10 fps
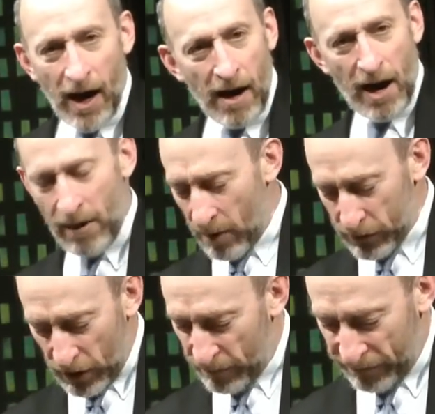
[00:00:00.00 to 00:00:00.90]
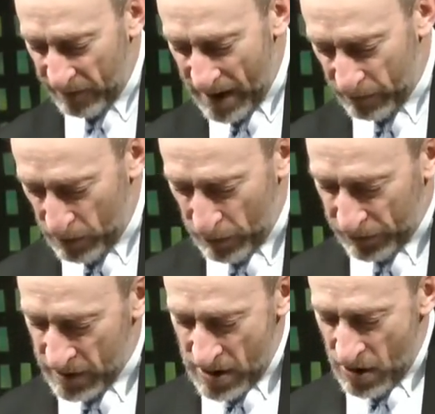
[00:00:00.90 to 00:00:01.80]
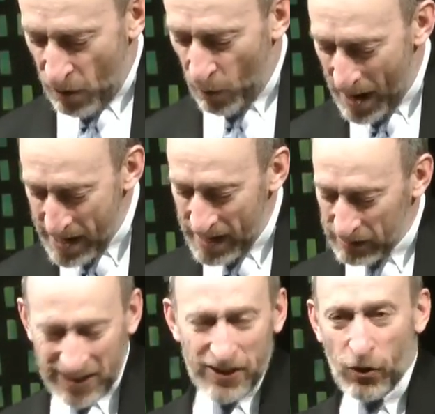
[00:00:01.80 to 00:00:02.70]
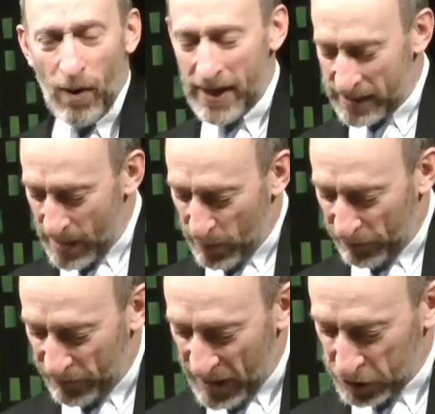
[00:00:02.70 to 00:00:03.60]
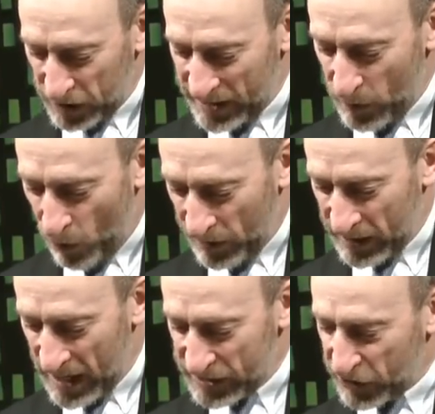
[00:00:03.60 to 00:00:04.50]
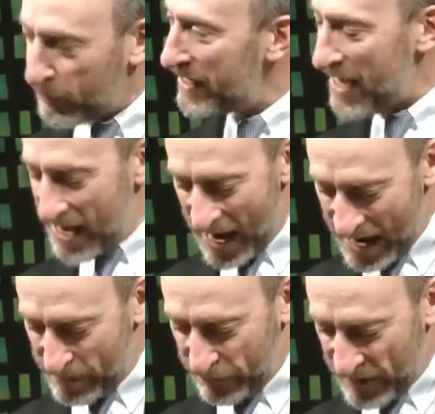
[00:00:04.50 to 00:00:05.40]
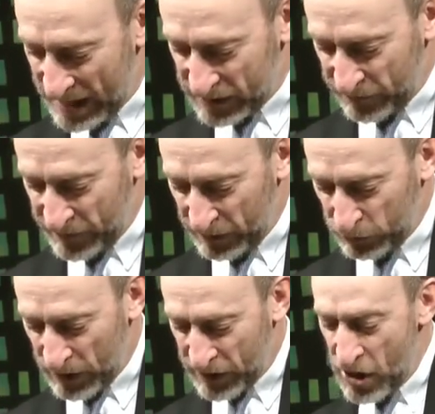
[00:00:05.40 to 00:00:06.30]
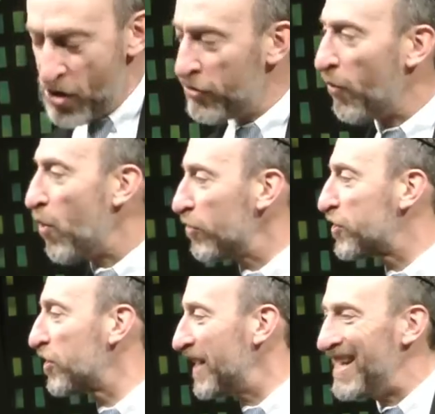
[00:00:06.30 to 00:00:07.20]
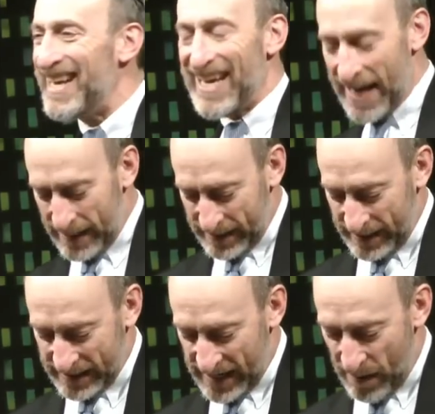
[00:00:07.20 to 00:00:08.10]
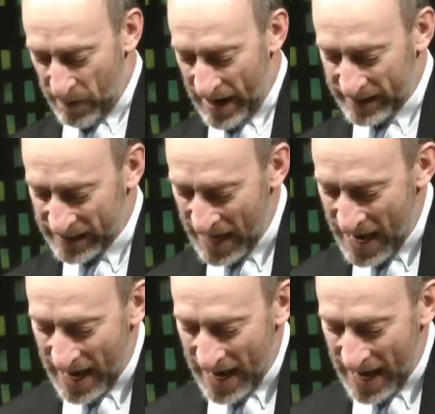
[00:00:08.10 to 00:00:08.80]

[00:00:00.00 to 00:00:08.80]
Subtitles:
I wrote to her friend, Ruth, since when is a professionally organized 3-day hate fest filled with the world's leading anti-Semites